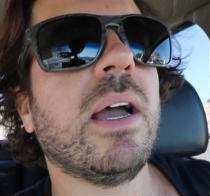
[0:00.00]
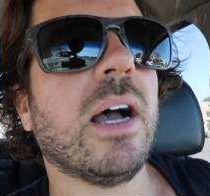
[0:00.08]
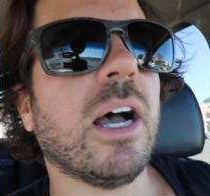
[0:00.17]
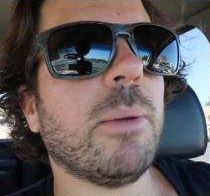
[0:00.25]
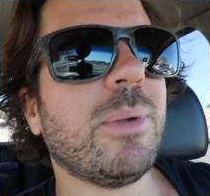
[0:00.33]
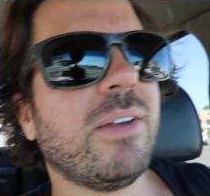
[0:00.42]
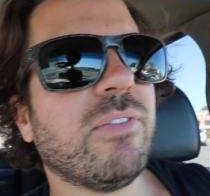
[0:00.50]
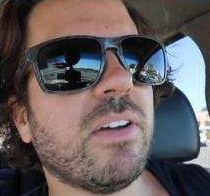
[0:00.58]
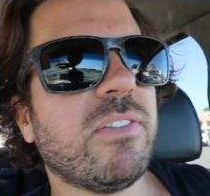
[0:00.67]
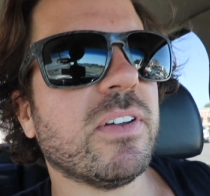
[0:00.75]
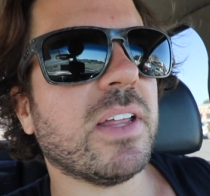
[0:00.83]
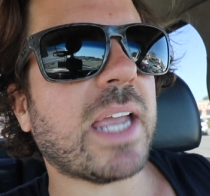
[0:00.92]
um, and if I
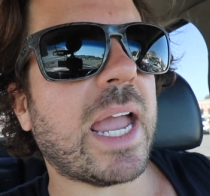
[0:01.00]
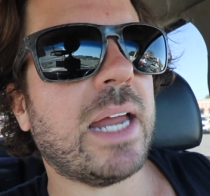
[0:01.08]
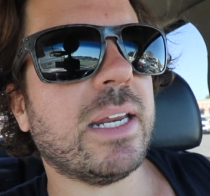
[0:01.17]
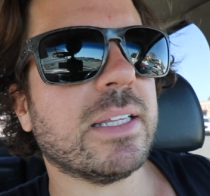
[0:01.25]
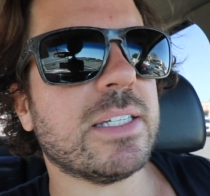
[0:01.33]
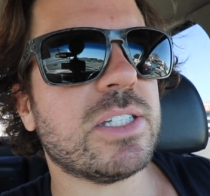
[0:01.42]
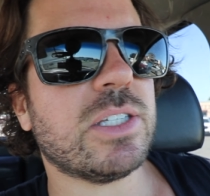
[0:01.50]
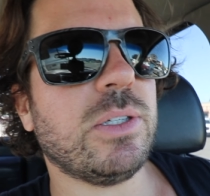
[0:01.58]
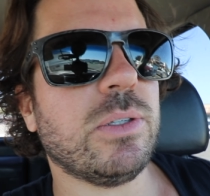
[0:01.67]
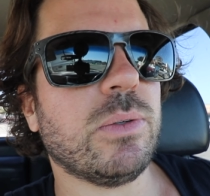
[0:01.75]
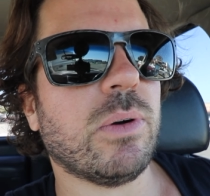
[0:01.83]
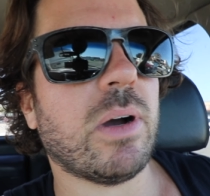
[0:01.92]
feel like adding this
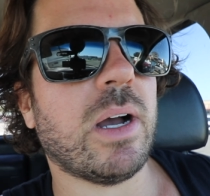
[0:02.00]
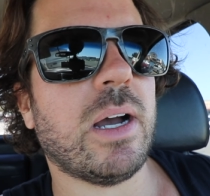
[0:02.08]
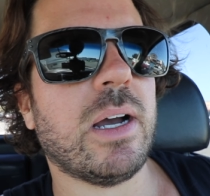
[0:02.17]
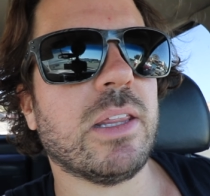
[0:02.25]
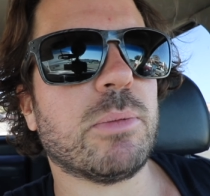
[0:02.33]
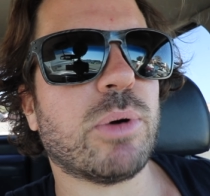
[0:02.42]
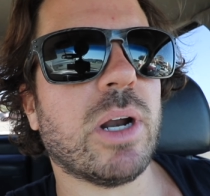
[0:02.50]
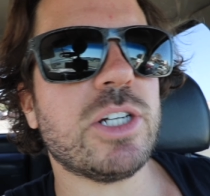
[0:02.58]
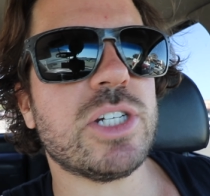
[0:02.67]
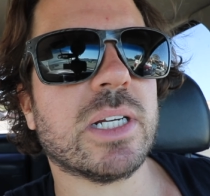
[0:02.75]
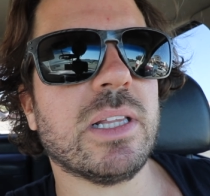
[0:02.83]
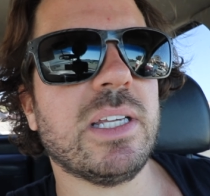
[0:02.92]
to uh, the
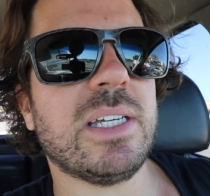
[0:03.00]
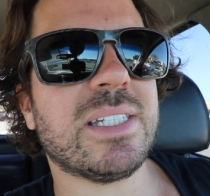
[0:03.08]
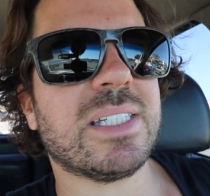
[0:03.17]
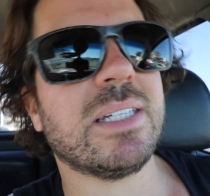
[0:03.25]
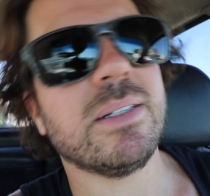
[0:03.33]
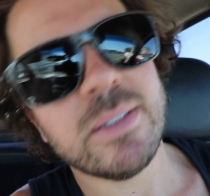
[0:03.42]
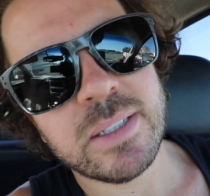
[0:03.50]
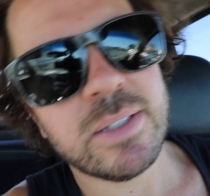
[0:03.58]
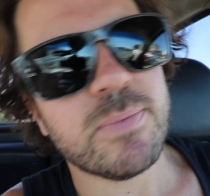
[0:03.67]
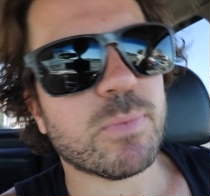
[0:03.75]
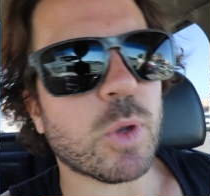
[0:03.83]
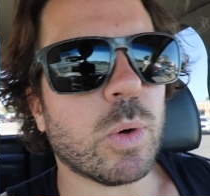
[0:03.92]
project list,
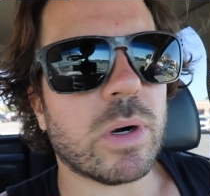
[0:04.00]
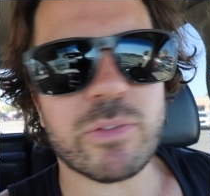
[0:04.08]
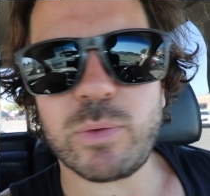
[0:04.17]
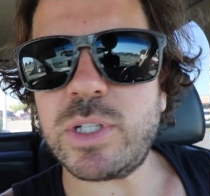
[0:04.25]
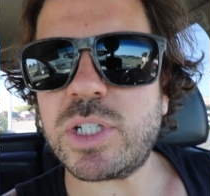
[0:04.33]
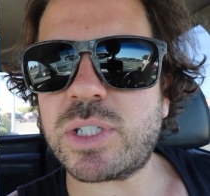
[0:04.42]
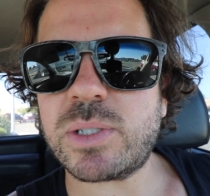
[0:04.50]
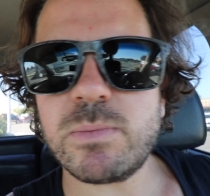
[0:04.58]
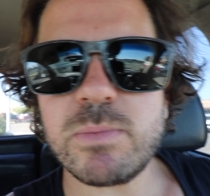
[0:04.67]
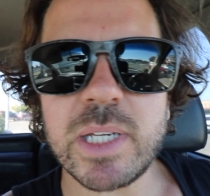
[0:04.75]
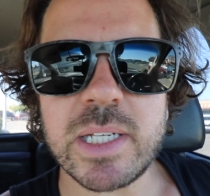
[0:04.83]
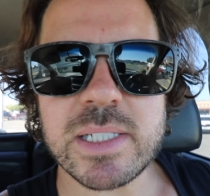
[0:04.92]
or if we just
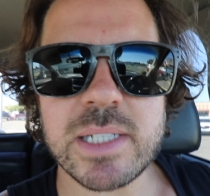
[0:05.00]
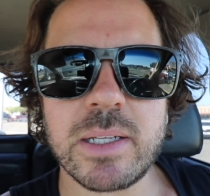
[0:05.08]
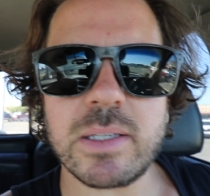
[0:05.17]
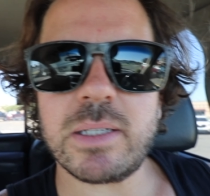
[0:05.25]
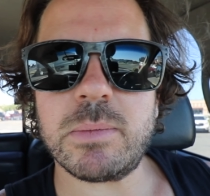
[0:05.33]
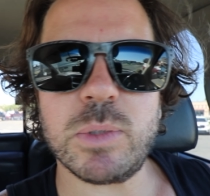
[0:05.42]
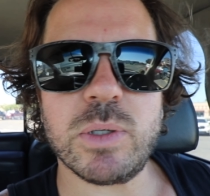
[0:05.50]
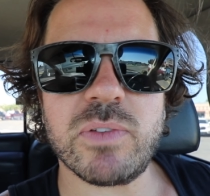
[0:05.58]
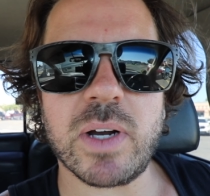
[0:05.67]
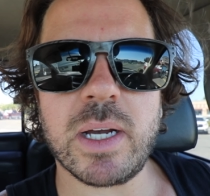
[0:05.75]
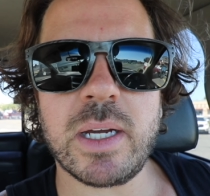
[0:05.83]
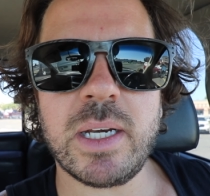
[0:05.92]
need to sell it and move
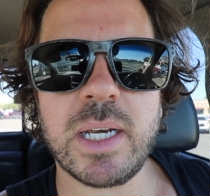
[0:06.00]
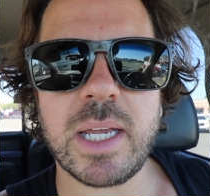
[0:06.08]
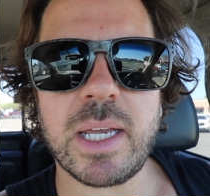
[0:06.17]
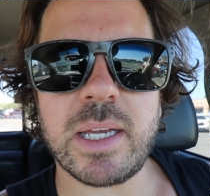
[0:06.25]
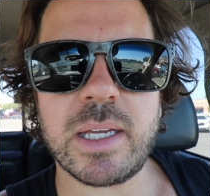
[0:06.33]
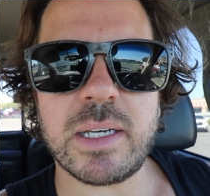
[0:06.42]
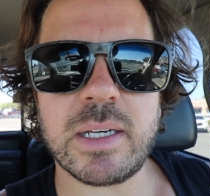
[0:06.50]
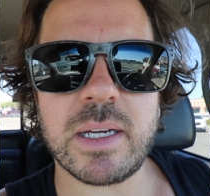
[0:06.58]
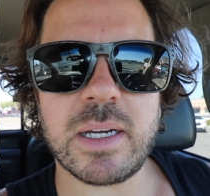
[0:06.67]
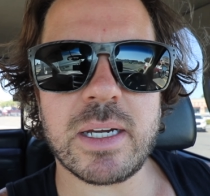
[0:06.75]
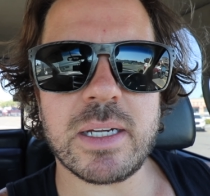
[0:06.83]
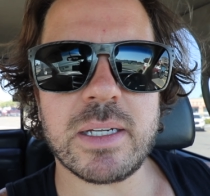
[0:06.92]
on and
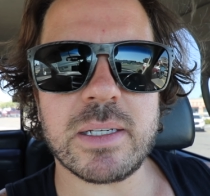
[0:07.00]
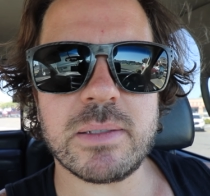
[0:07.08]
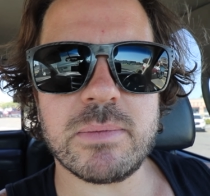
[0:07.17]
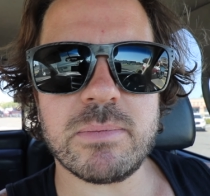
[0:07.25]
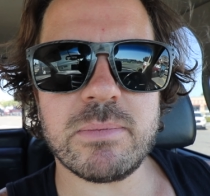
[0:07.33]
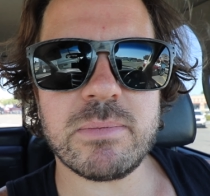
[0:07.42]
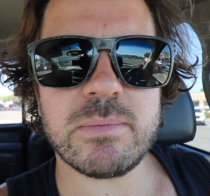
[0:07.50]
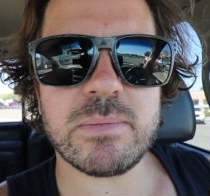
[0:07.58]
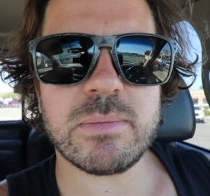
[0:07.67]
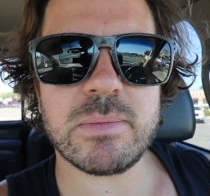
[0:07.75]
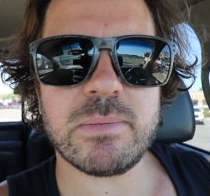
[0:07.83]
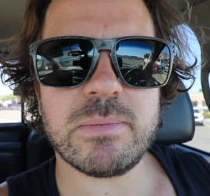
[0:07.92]
uh,
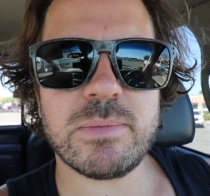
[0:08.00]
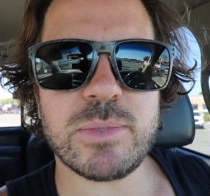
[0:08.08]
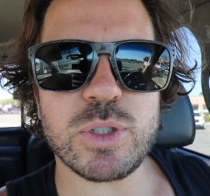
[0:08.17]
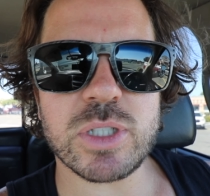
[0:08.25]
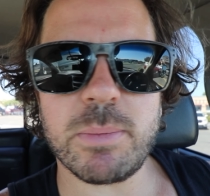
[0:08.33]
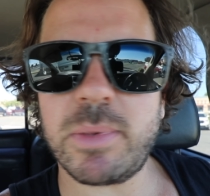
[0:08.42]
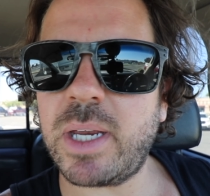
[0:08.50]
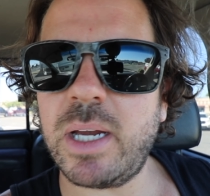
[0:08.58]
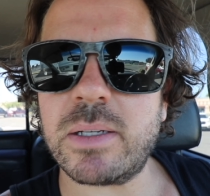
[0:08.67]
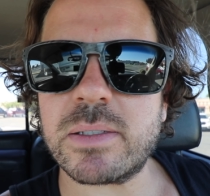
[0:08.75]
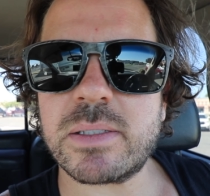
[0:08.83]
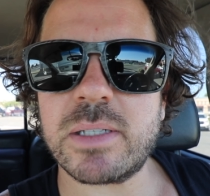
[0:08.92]
do something
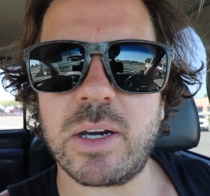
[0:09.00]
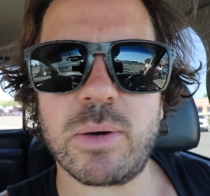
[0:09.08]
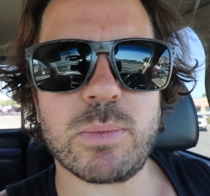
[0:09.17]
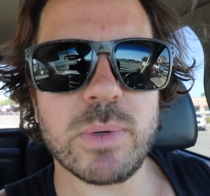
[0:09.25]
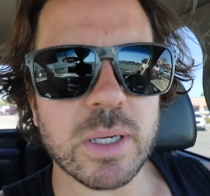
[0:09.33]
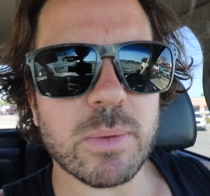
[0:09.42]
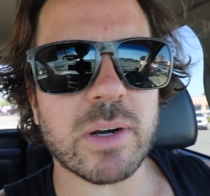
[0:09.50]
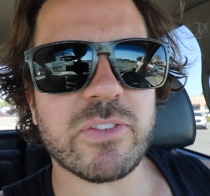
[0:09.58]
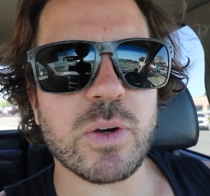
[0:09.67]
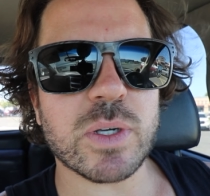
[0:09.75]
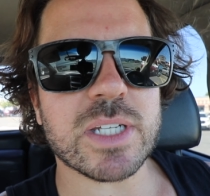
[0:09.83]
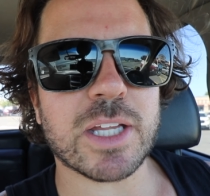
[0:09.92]
else. So really want
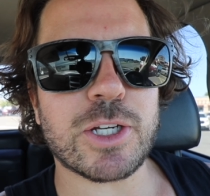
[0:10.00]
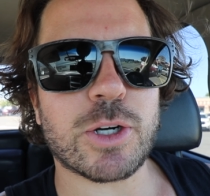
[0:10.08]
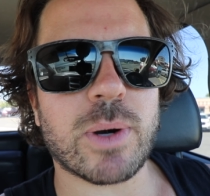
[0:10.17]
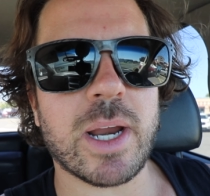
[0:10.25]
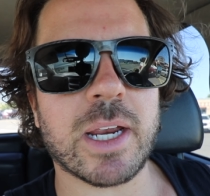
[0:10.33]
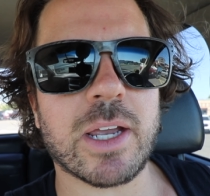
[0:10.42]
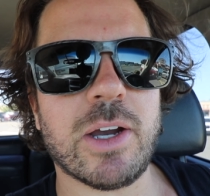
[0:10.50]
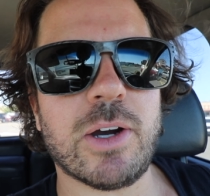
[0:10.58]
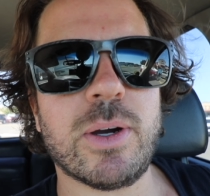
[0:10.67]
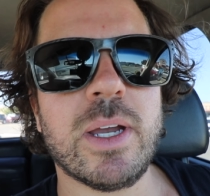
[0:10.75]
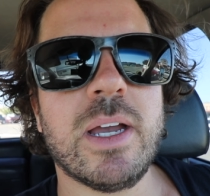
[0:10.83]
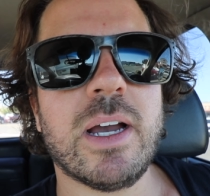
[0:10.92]
to focus on the
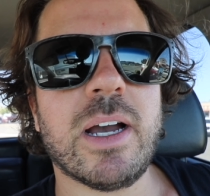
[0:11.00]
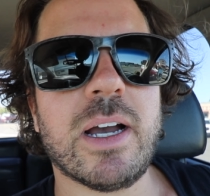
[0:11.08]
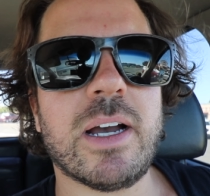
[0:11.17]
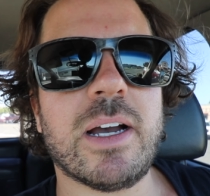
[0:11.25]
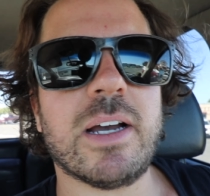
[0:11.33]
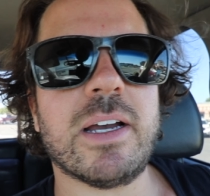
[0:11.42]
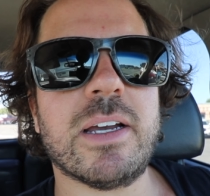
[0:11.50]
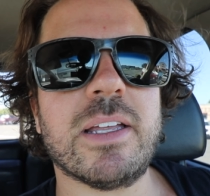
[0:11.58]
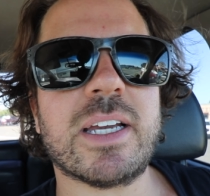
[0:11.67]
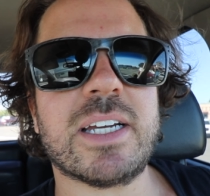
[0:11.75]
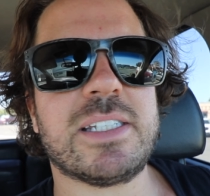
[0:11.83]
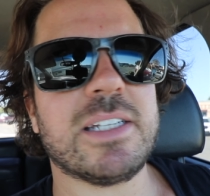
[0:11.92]
Durango. Uh,
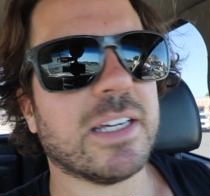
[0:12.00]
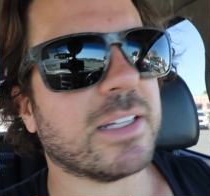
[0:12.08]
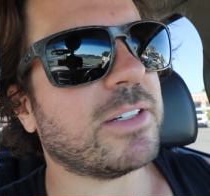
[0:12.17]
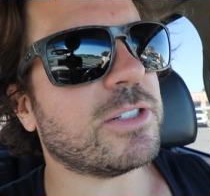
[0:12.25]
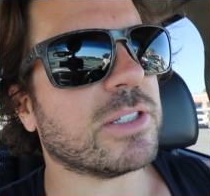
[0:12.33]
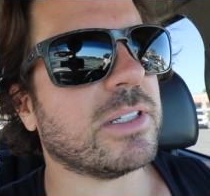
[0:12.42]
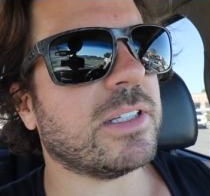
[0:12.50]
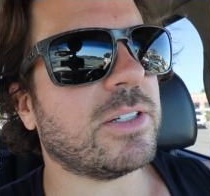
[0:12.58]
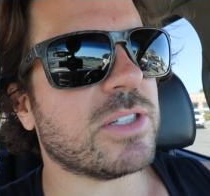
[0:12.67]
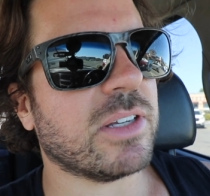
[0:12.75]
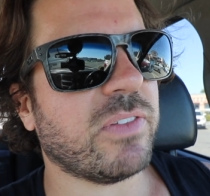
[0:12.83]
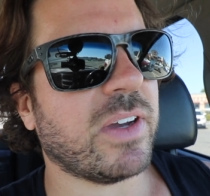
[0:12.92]
like I said, there's a
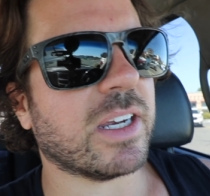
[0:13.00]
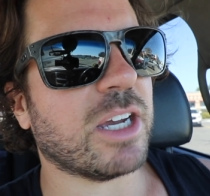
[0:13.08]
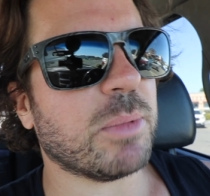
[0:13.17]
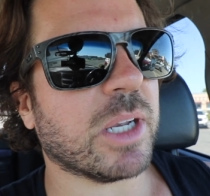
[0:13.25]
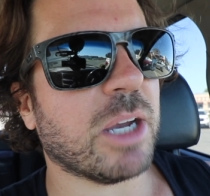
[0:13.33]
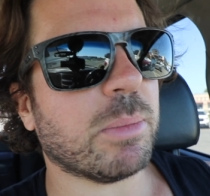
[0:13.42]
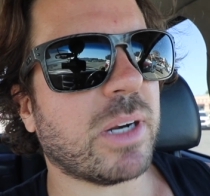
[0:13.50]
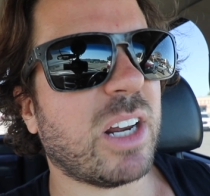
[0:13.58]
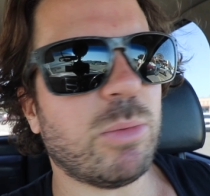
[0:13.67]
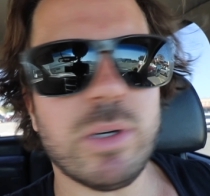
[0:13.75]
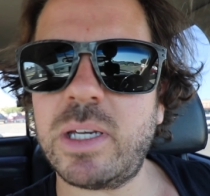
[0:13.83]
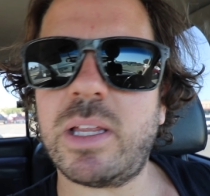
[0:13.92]
there's an event coming up and
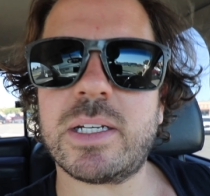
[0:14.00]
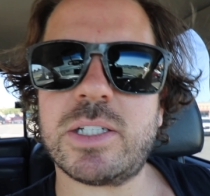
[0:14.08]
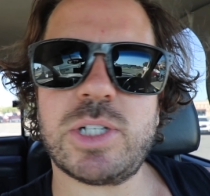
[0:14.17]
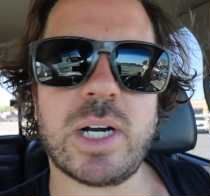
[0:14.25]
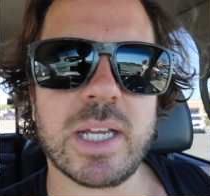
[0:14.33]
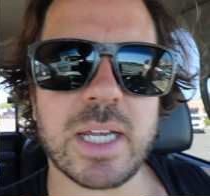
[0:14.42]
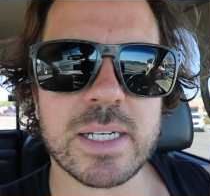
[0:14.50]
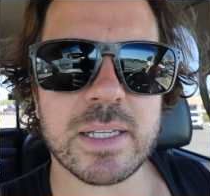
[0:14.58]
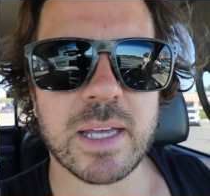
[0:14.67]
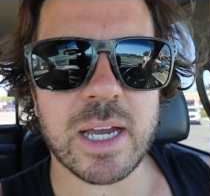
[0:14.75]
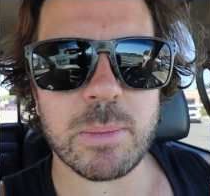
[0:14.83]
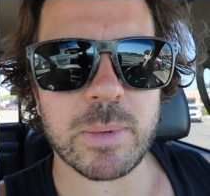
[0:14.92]
I'd really like to try to get to
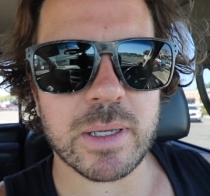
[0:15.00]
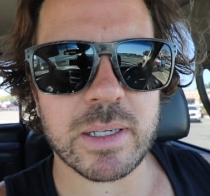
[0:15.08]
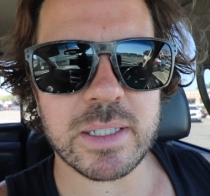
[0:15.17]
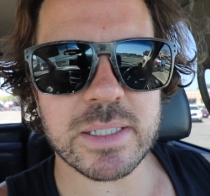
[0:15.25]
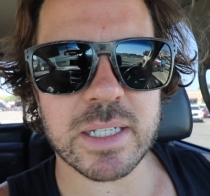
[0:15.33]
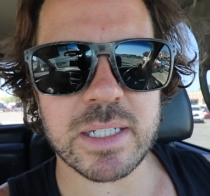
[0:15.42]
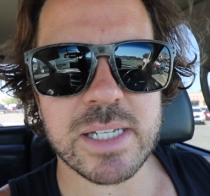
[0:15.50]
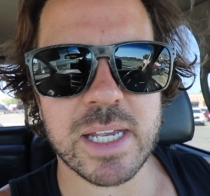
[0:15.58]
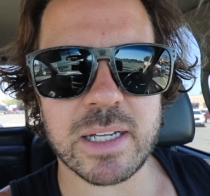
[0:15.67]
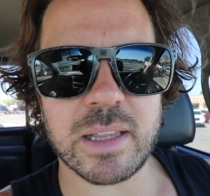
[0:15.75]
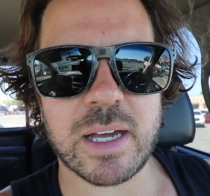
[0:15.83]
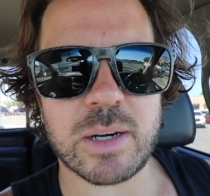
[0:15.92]
that, but it's going to
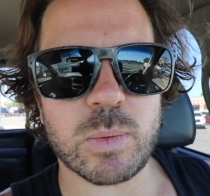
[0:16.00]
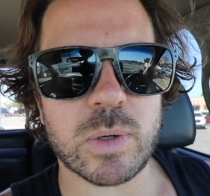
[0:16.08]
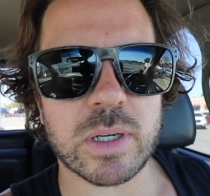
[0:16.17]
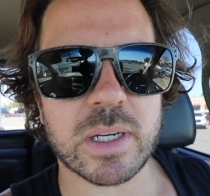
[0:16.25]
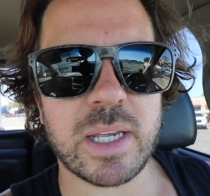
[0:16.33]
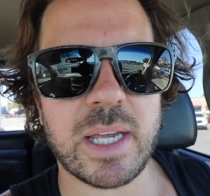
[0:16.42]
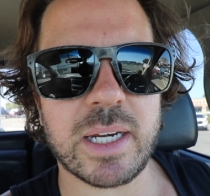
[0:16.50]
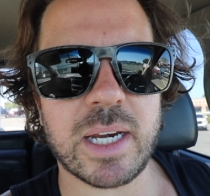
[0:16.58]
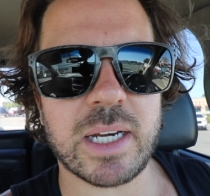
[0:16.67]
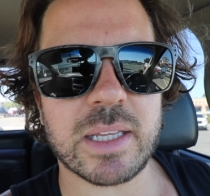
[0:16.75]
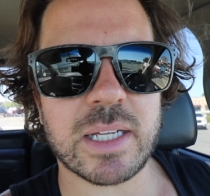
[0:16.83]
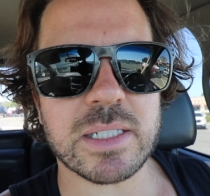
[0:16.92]
take a lot of work and
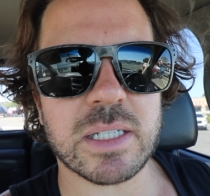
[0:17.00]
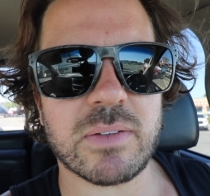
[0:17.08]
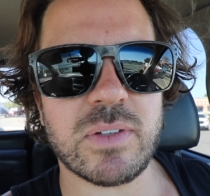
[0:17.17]
getting that stuff